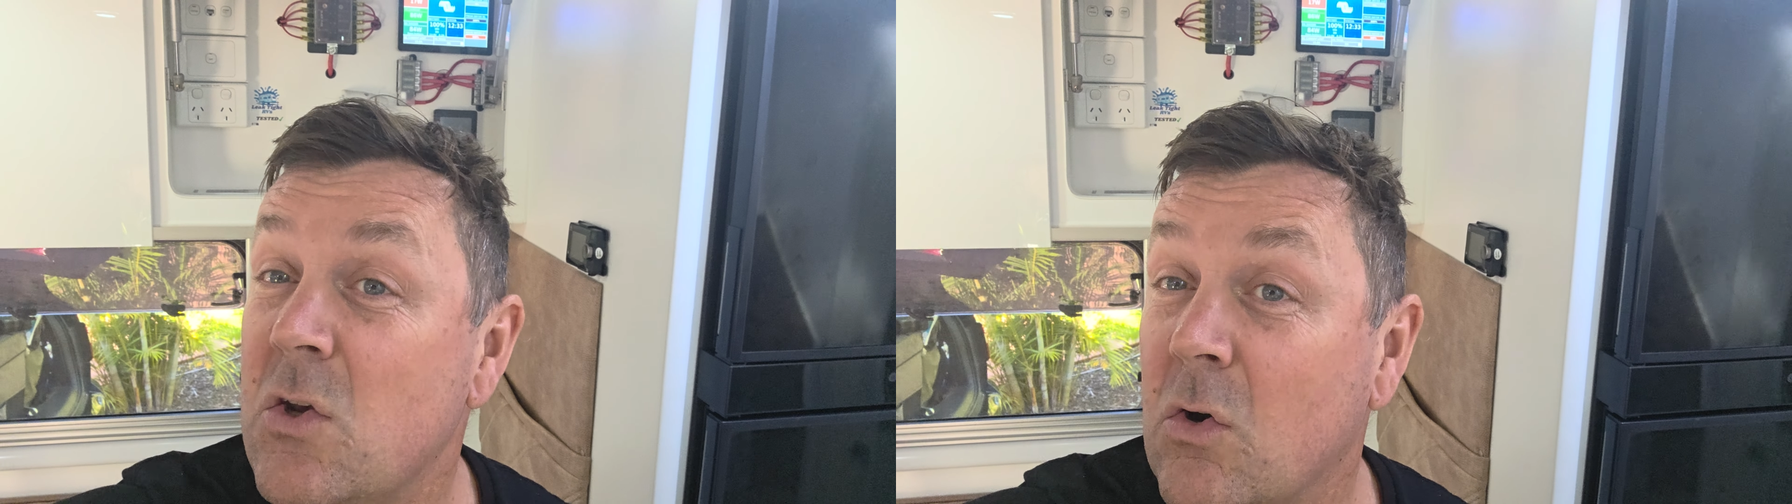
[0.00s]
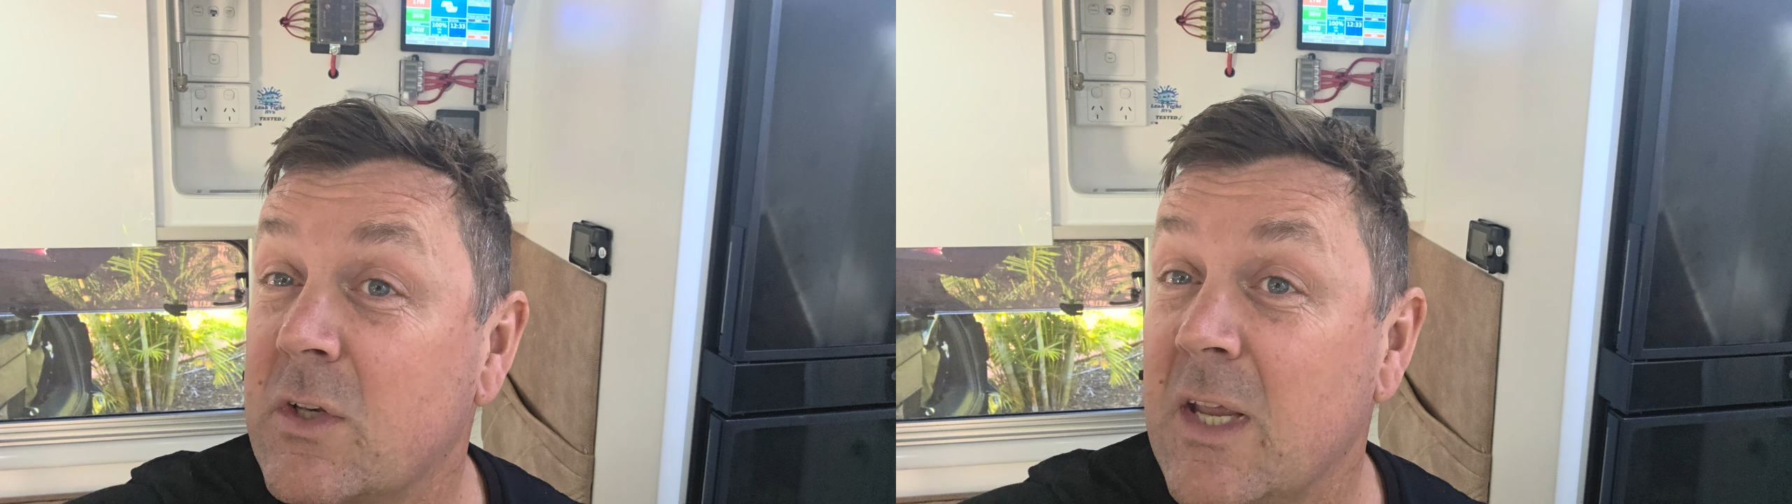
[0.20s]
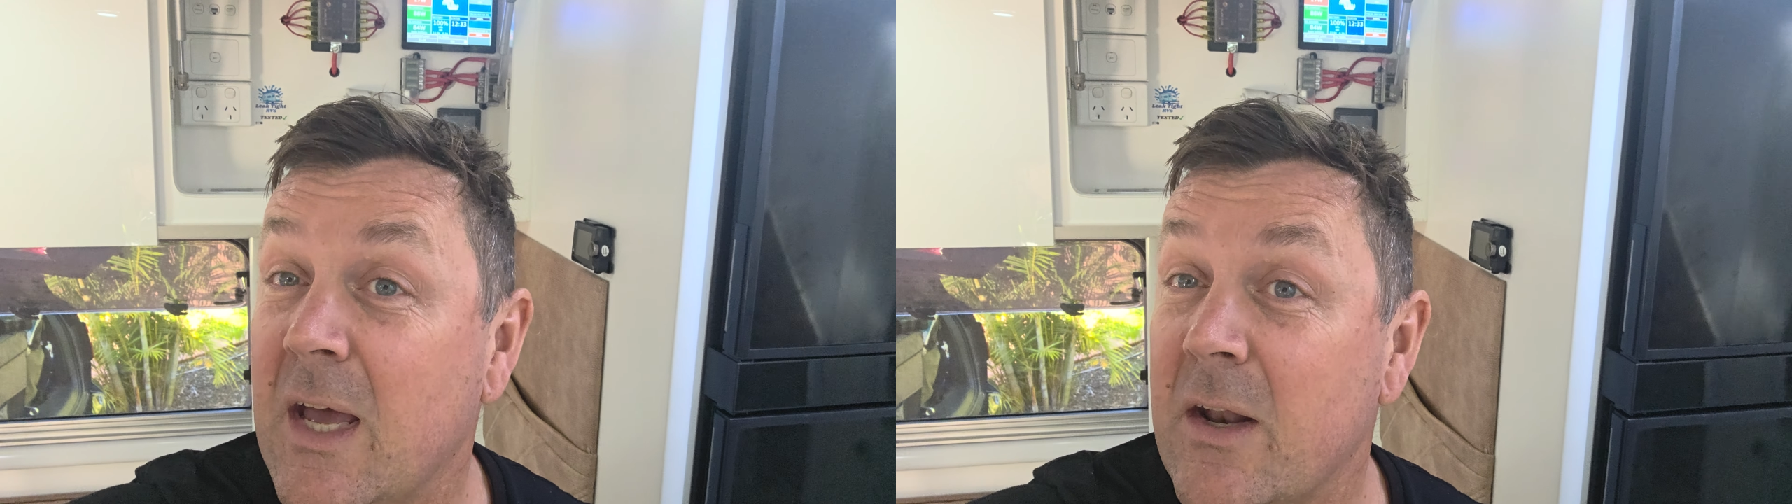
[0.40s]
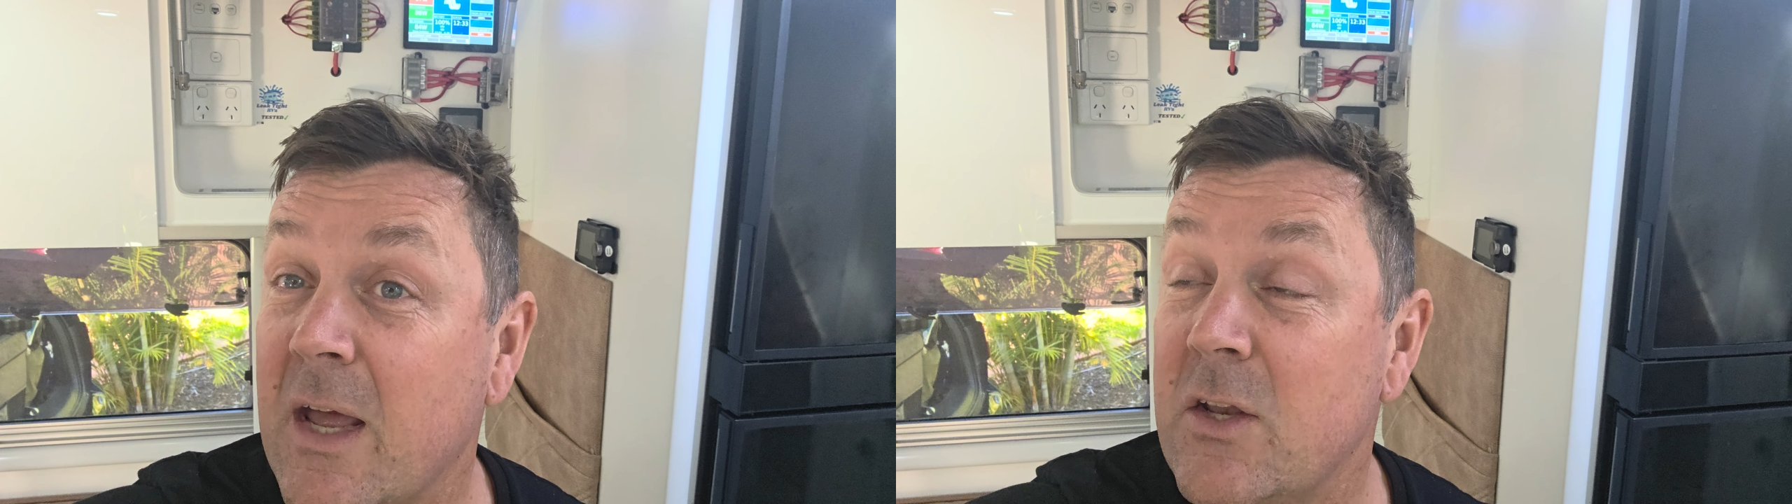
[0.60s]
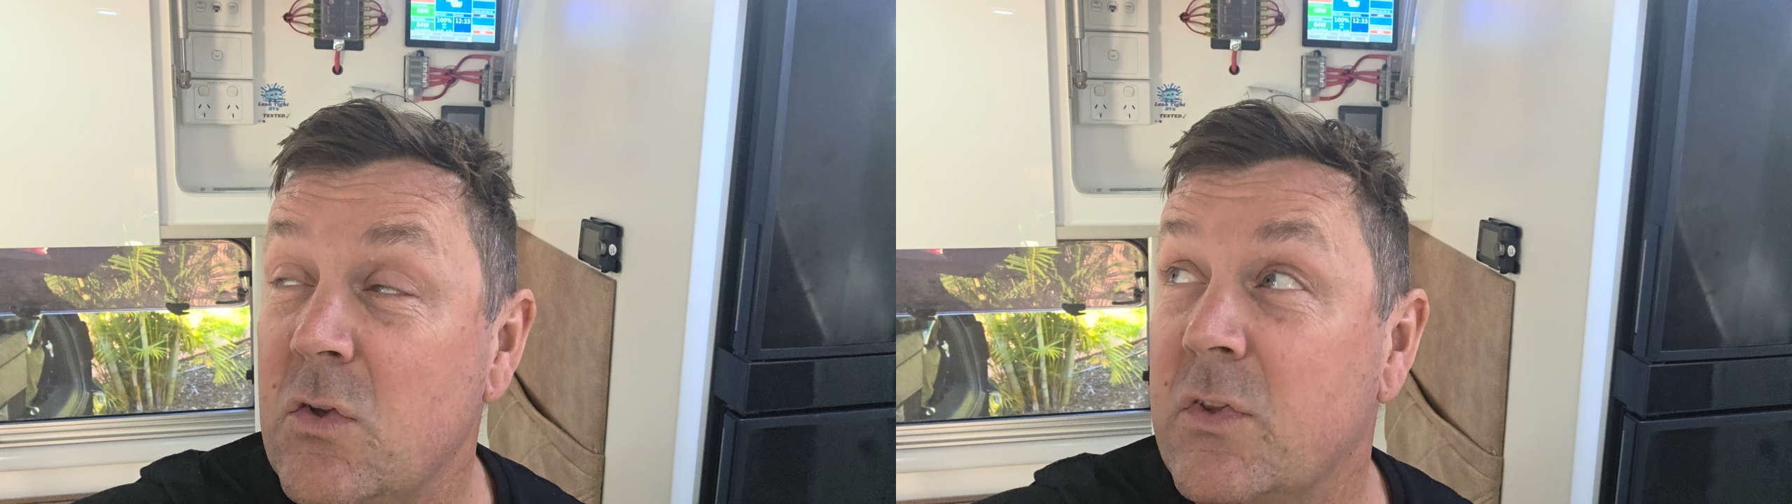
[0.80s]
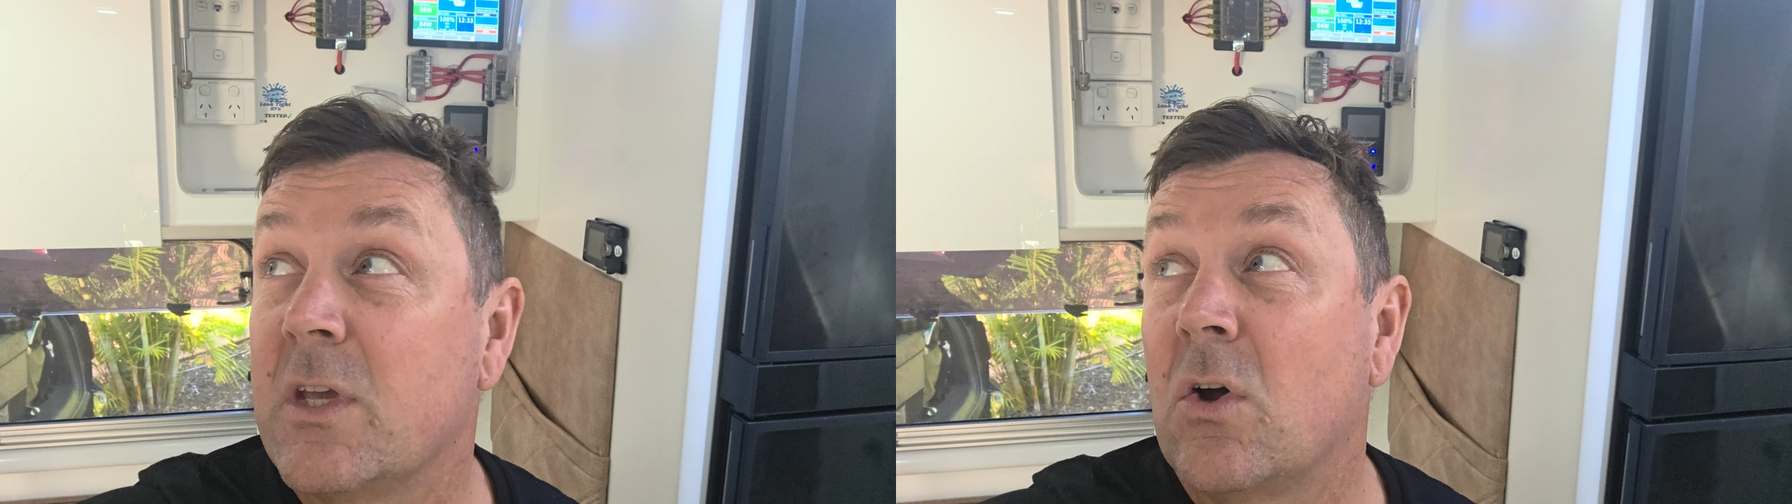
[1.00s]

knocked out and you think,